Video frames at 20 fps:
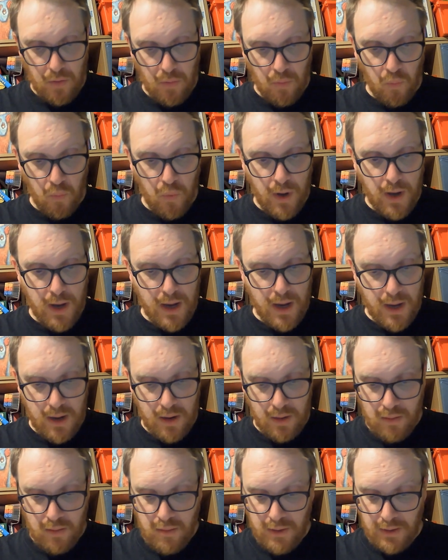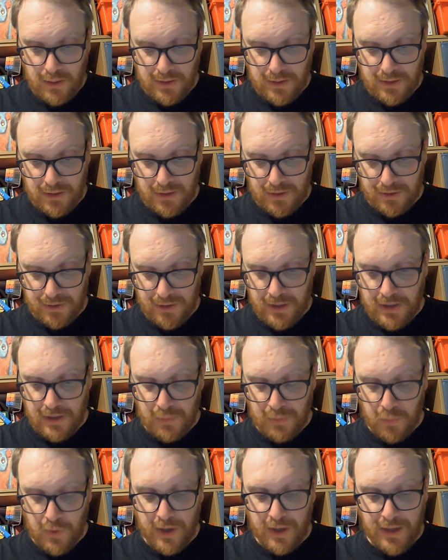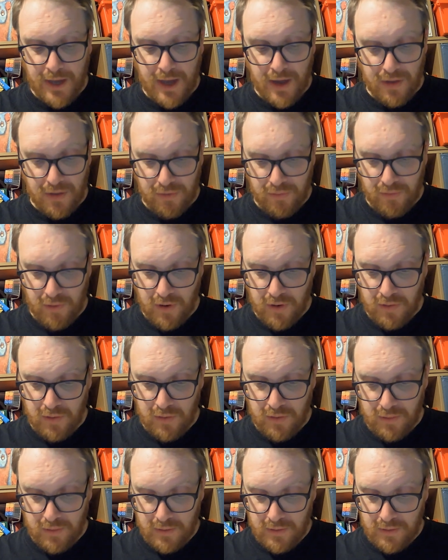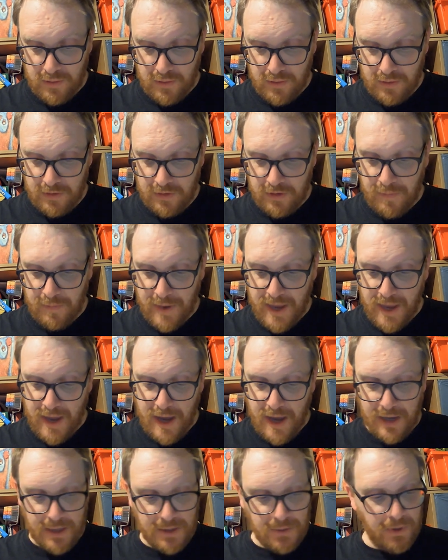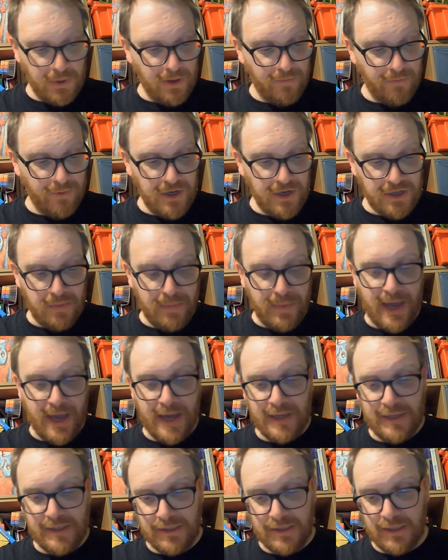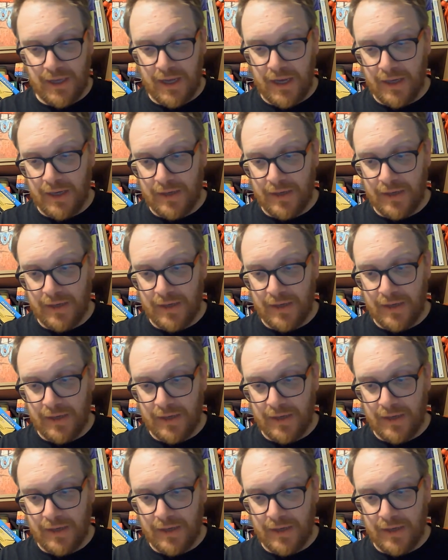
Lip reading: we, we can get through the BAs. We're going to finish the BAs today.